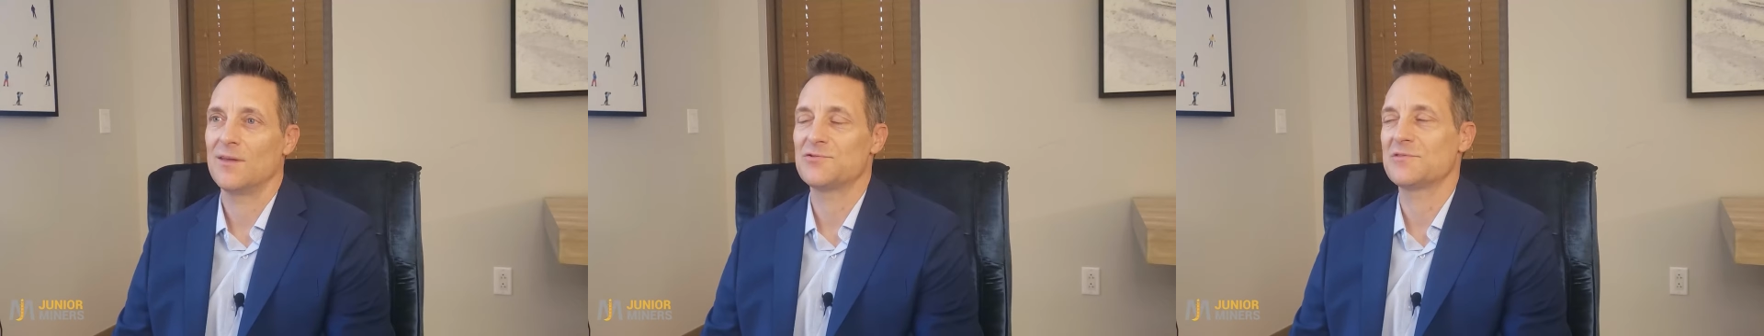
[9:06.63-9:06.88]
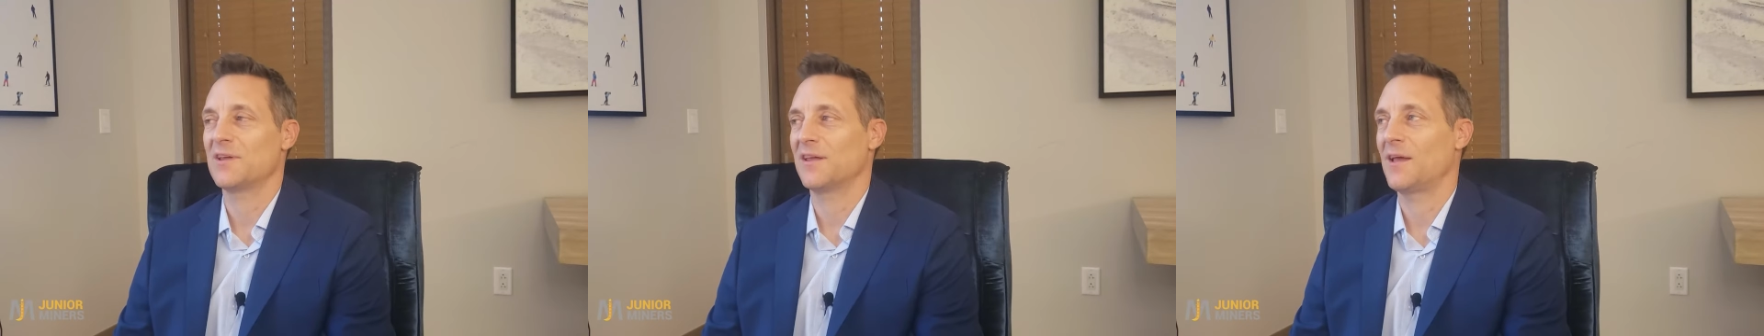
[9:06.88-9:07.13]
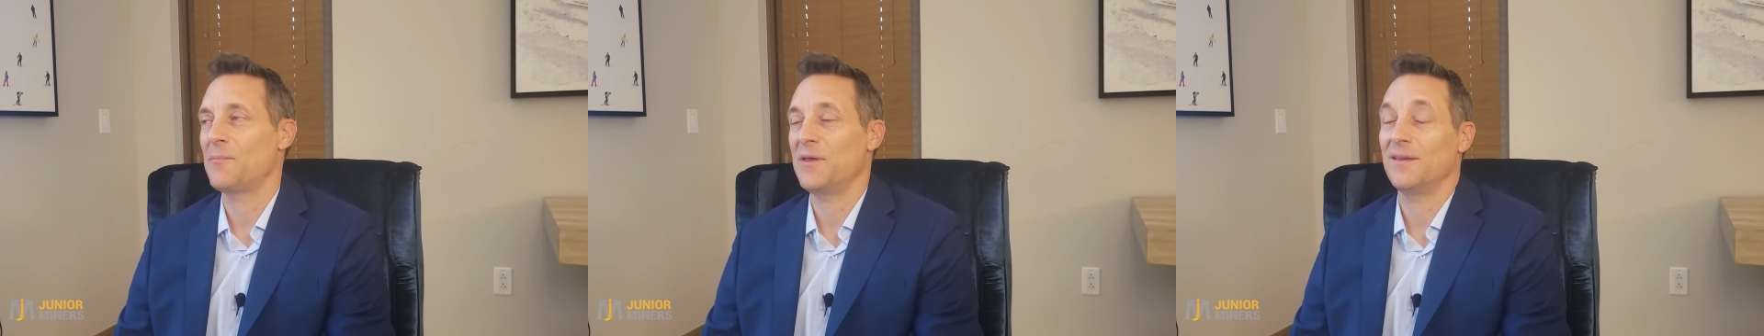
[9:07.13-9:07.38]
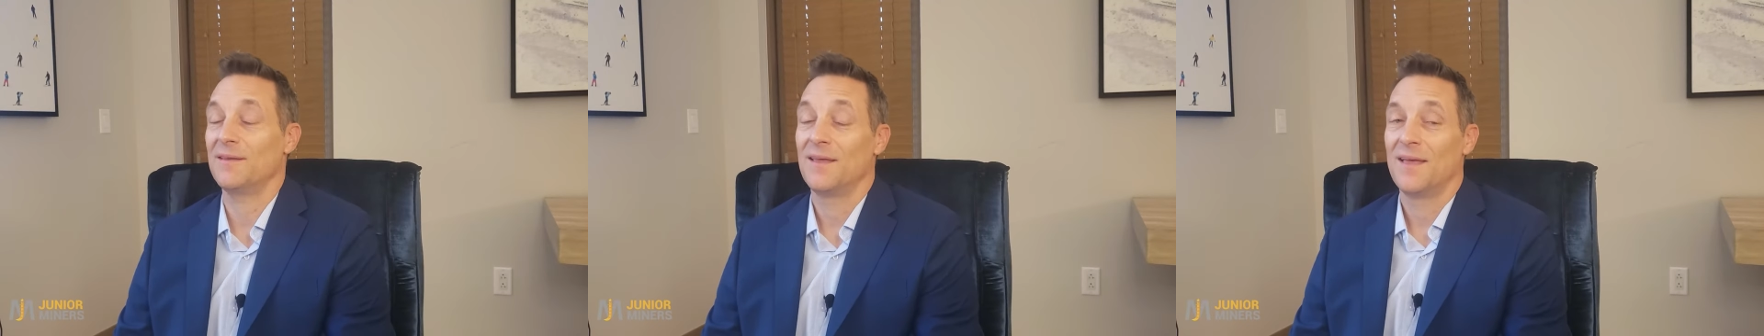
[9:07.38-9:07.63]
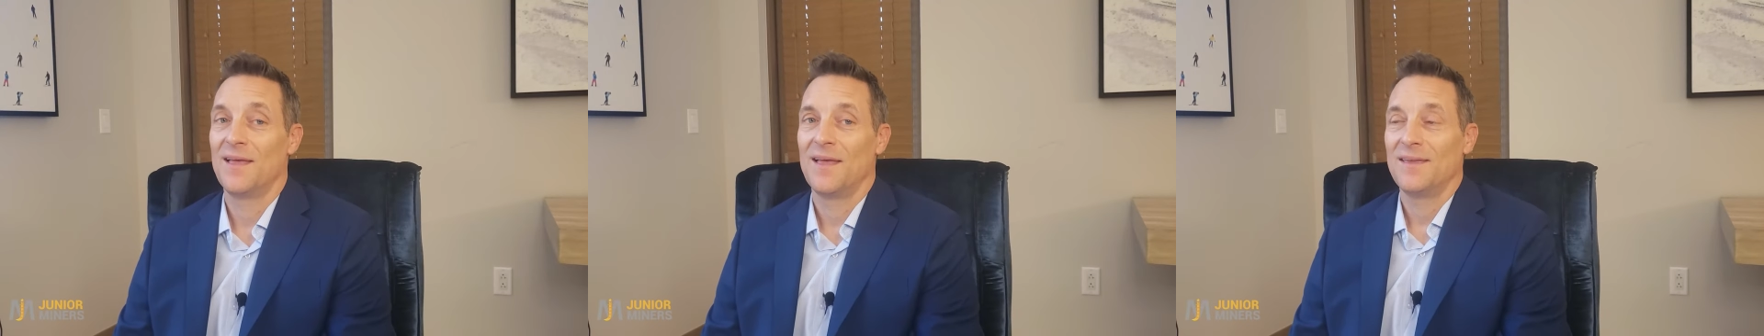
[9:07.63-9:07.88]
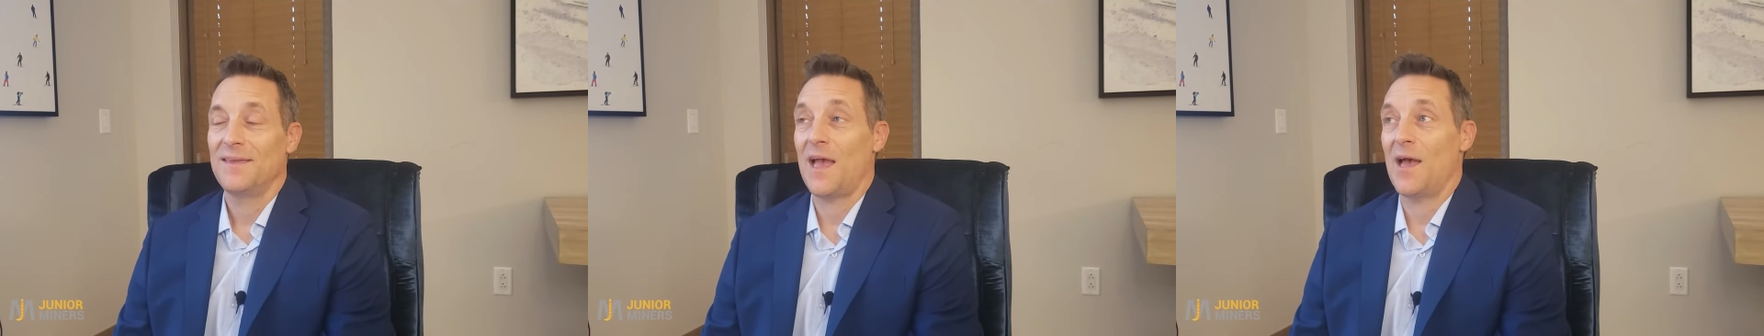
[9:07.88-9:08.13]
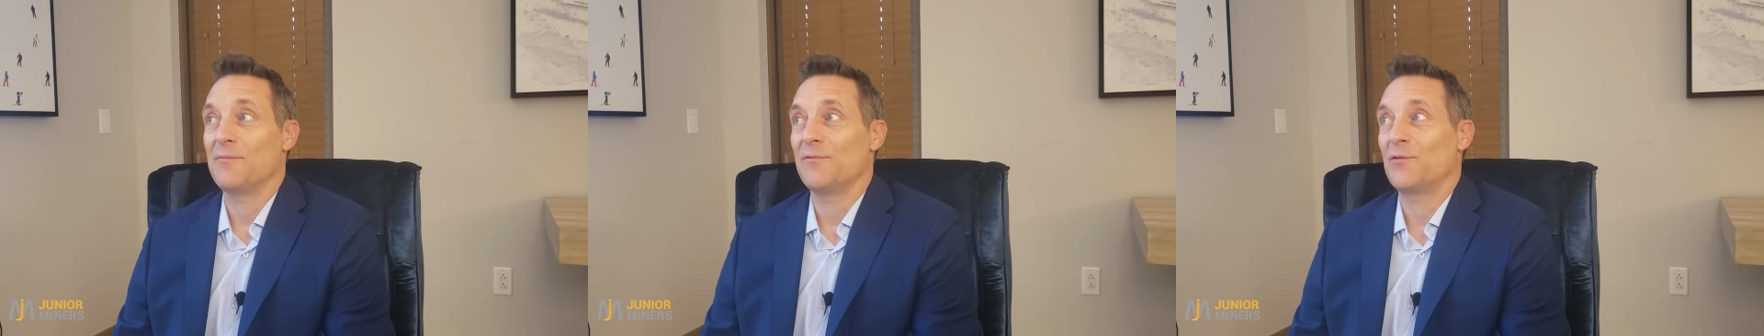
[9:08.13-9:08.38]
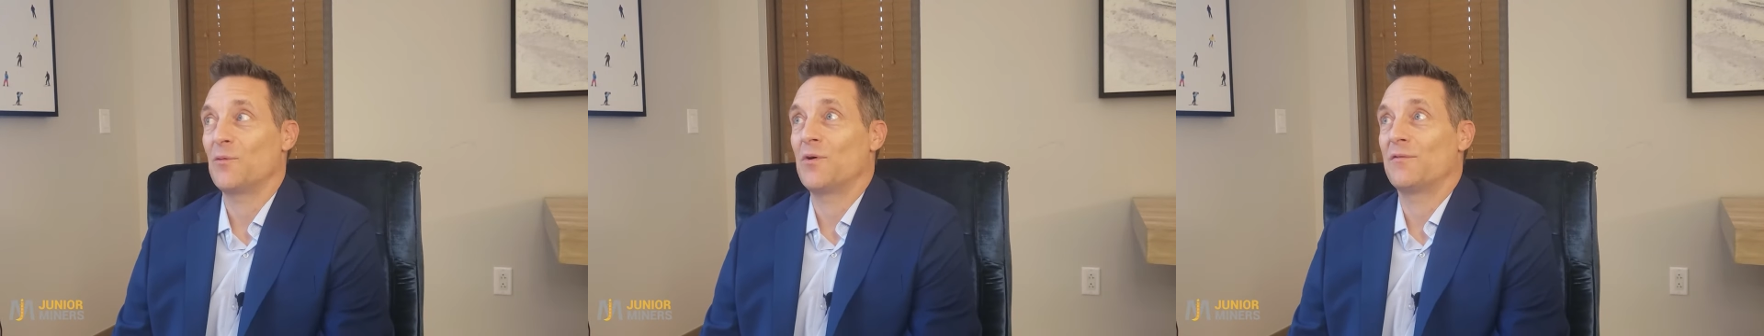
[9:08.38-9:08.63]
Interesting. I mean, yeah,
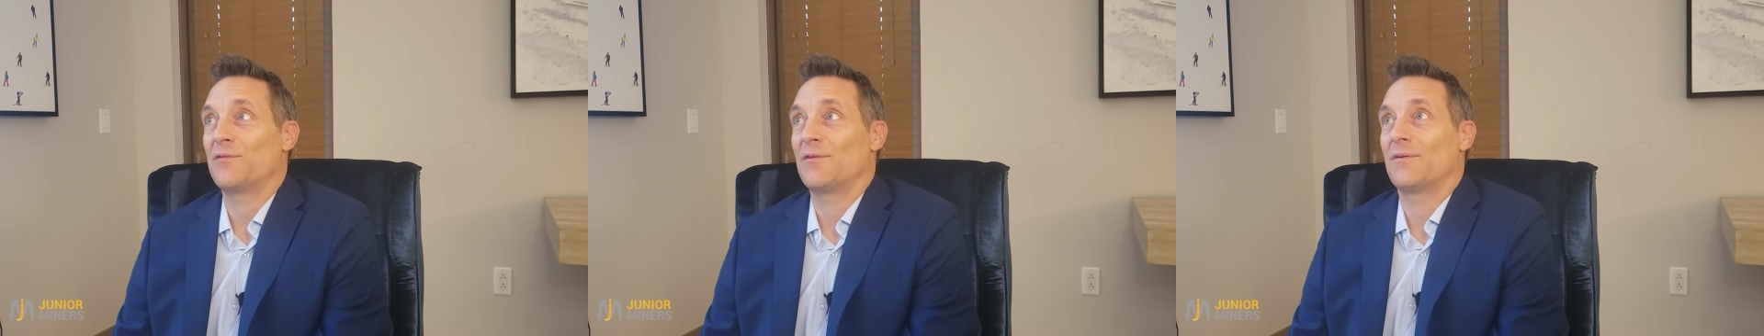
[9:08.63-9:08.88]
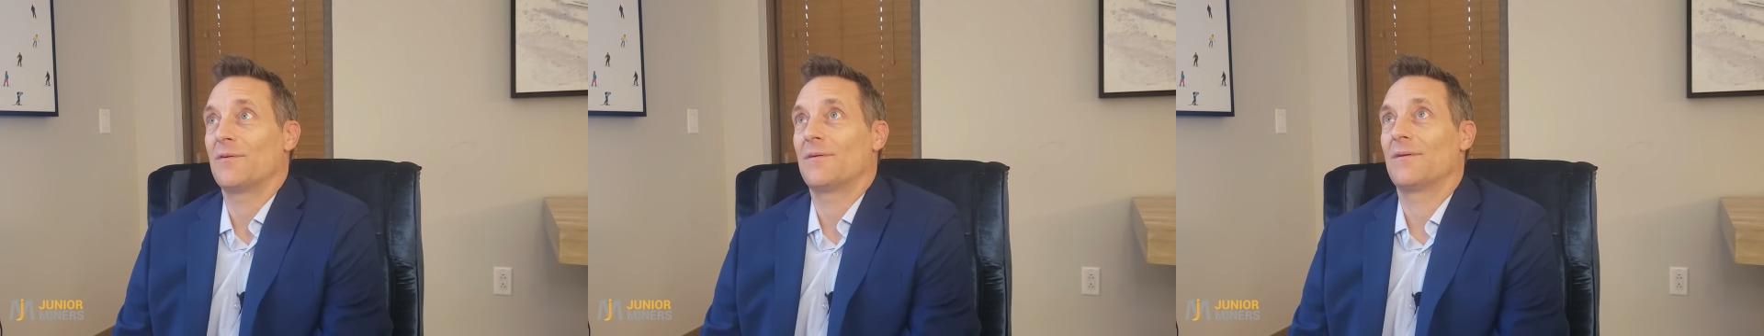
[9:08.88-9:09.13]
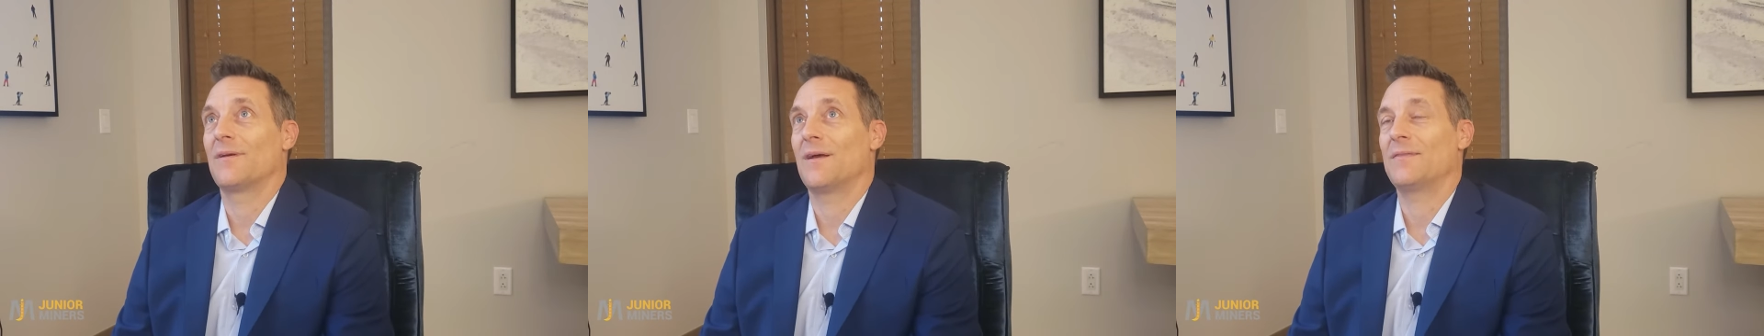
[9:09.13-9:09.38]
if it weren't for